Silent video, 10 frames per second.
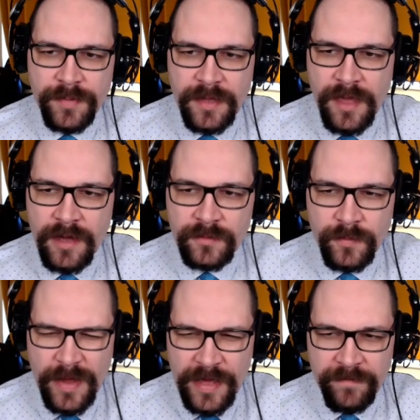picking out
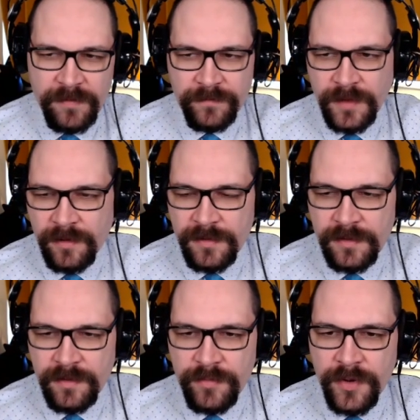waves of dust
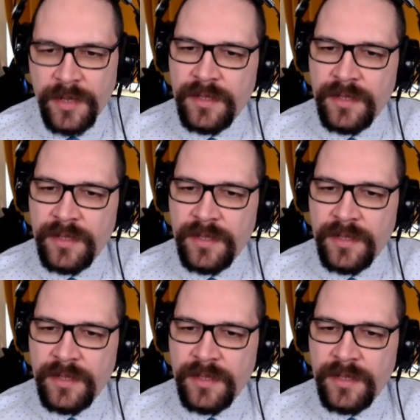and debris.